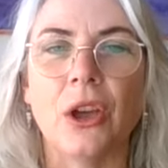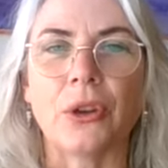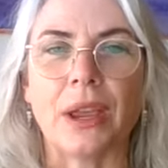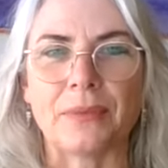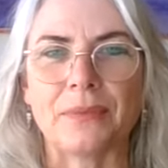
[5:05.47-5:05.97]

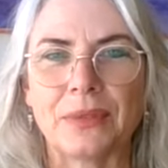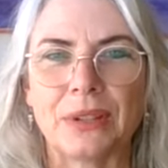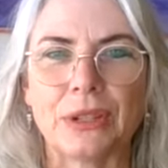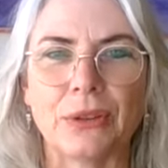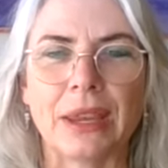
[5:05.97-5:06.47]
Okay,
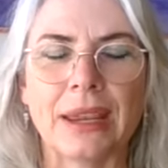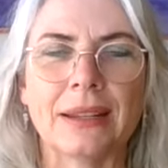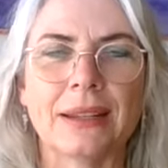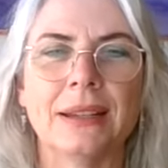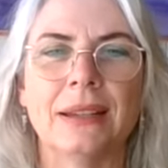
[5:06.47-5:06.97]
so
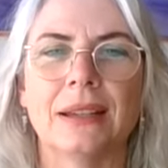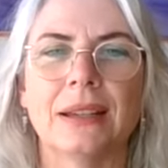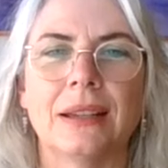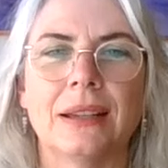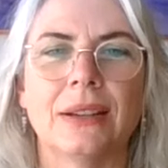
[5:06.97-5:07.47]
again,
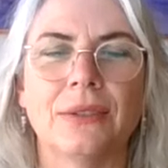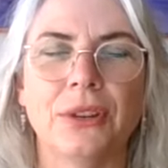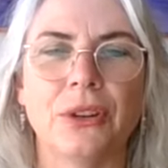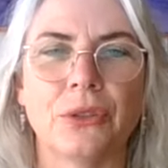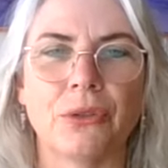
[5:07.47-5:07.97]

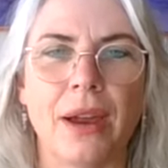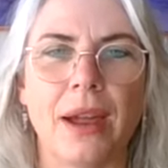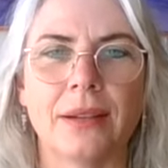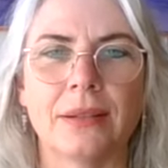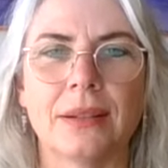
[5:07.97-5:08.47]
feet on the
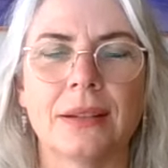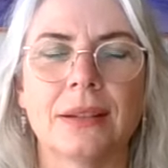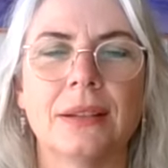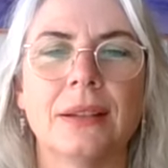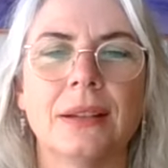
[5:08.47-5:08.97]
ground,
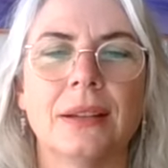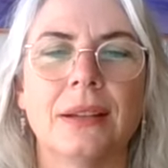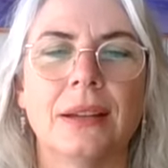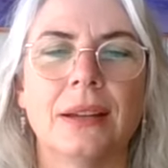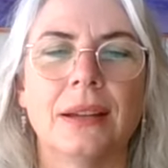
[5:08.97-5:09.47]

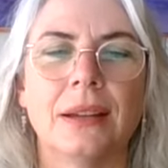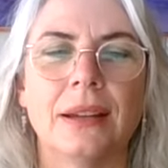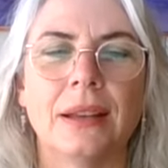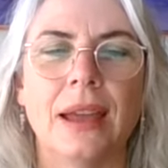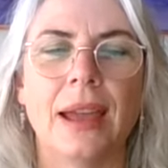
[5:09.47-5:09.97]

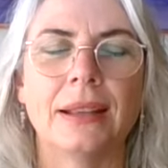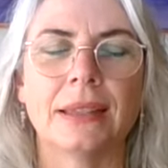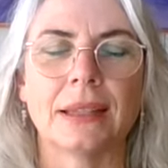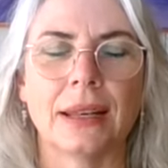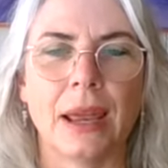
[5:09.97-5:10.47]

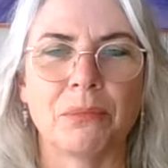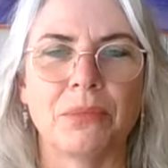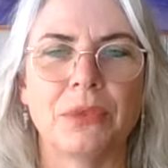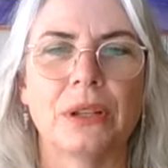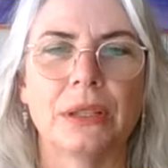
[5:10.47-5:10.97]
hands in lap,
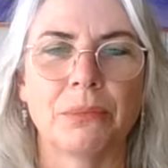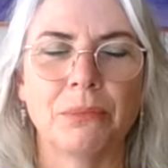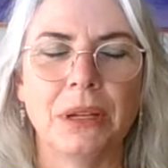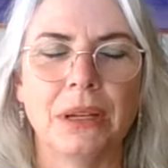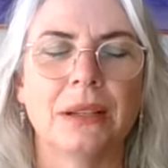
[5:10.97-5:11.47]
some
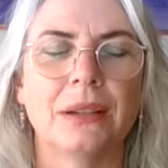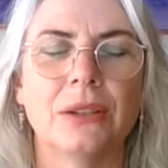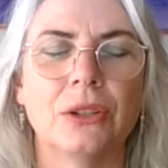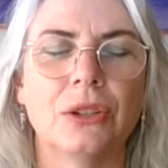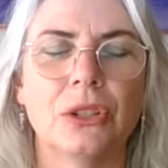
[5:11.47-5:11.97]
big,
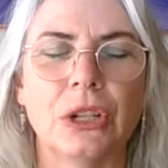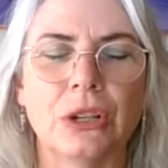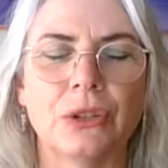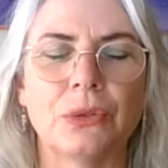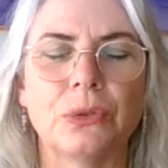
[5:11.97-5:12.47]

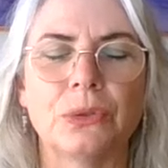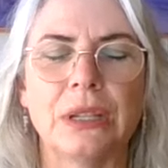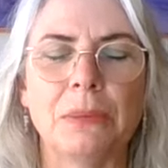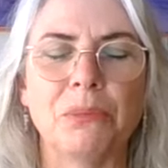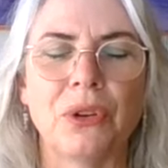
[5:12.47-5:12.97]
gentle,
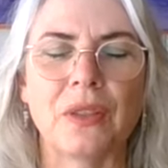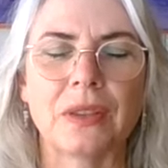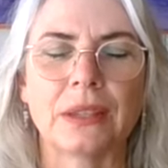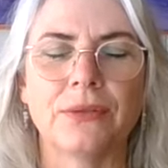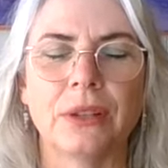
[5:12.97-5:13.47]
deep
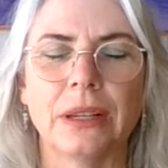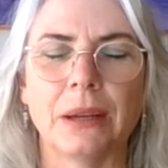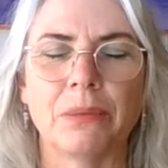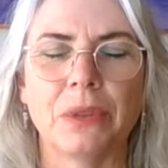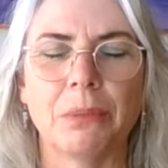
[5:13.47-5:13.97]
breaths, filling
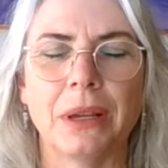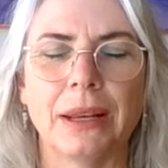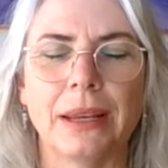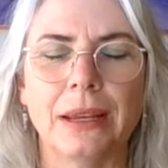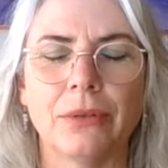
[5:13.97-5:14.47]
up the
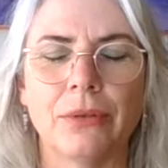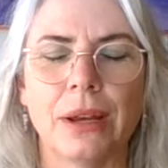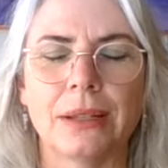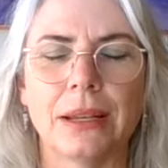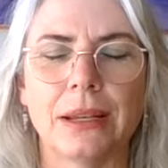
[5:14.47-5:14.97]
belly
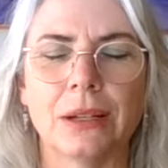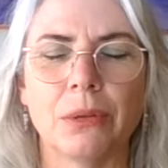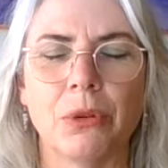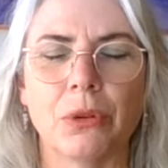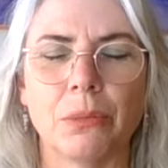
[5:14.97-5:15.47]
right down to
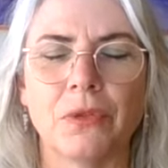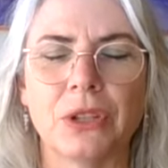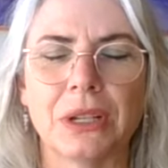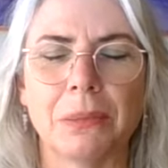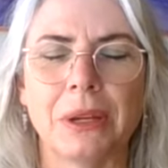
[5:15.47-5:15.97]
the bottom of
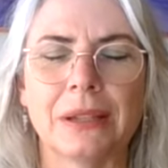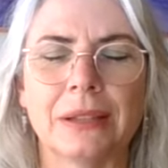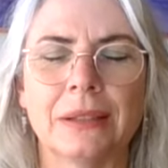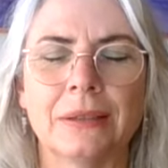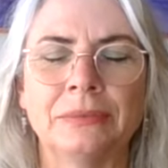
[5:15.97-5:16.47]
your tummy.